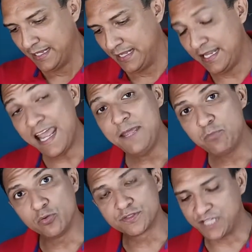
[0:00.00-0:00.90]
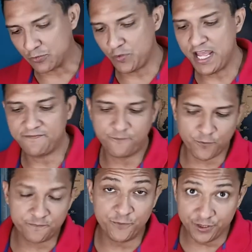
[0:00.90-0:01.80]
labels that we have
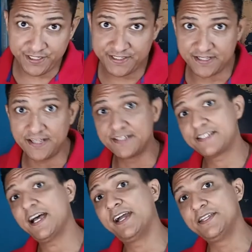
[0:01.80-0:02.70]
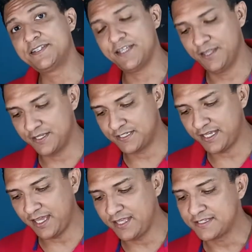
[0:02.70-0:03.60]
for vertices and sides in this
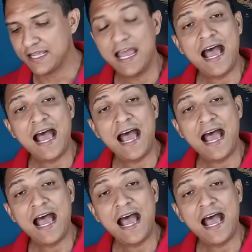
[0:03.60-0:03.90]
case.